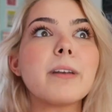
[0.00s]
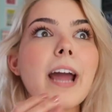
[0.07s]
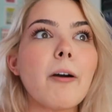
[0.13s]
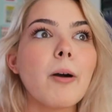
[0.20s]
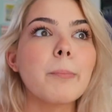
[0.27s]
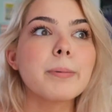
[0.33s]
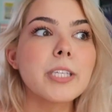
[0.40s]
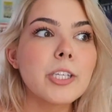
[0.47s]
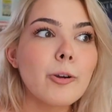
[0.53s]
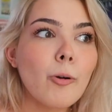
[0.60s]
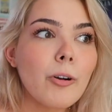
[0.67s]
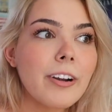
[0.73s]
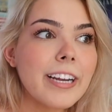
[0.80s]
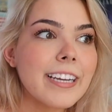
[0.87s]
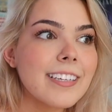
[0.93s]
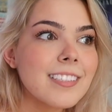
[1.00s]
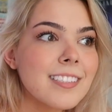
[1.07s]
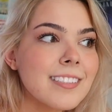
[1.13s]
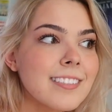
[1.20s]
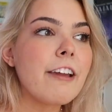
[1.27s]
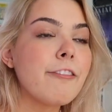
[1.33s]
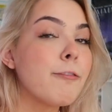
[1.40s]
now I'm
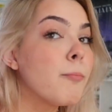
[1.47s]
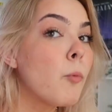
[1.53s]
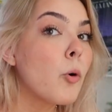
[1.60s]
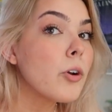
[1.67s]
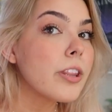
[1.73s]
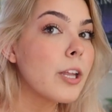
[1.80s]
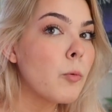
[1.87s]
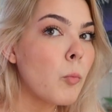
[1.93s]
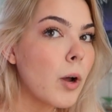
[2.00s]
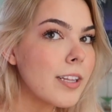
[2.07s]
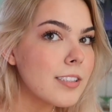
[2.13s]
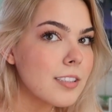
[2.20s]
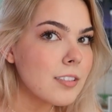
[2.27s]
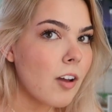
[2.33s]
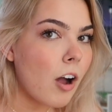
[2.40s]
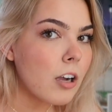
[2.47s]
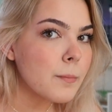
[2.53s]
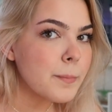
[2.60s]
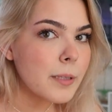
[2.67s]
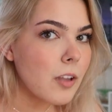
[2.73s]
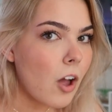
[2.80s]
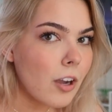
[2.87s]
curious if if more than one
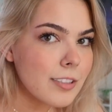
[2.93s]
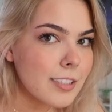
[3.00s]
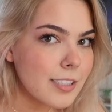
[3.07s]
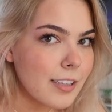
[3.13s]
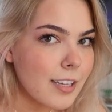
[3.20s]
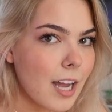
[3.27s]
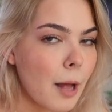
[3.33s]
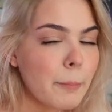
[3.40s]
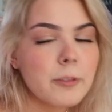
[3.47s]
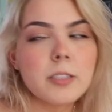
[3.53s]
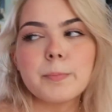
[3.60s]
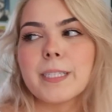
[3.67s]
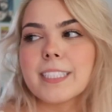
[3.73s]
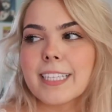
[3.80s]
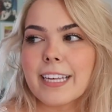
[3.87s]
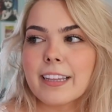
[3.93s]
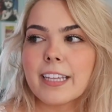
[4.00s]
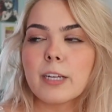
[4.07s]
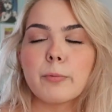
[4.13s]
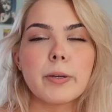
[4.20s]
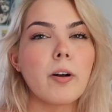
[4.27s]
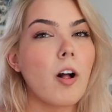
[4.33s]
song belongs to the couples, because I
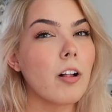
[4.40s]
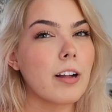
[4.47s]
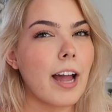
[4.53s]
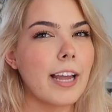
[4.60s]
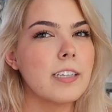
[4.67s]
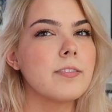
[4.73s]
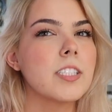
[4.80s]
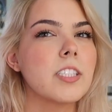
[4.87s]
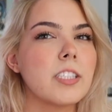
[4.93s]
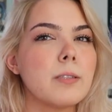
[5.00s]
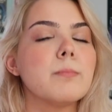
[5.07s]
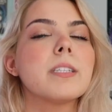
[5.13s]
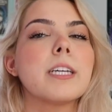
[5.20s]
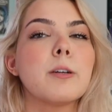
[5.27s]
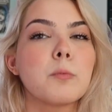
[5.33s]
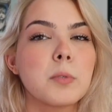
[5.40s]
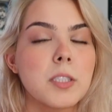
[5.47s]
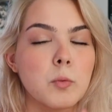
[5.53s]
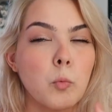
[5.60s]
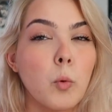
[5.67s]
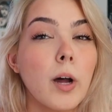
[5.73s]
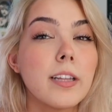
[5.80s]
think we all kind of assumed it
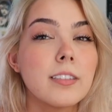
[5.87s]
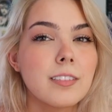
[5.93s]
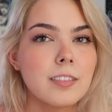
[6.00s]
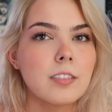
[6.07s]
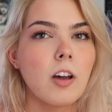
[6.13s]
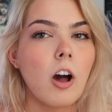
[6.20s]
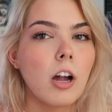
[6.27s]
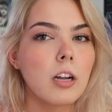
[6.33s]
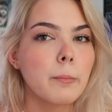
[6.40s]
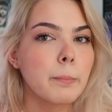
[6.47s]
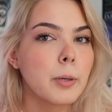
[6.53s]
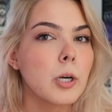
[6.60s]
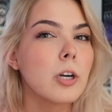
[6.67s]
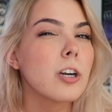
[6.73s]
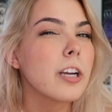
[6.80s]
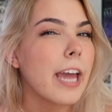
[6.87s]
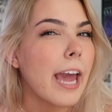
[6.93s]
was one song per